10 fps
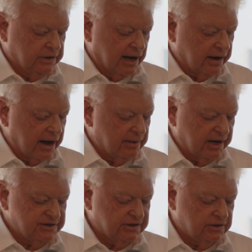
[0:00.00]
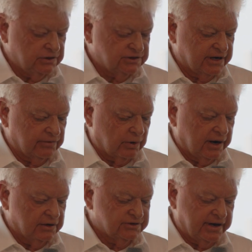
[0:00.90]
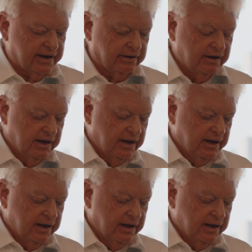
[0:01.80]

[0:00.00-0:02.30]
Gunnedah Basin in New South Wales, and our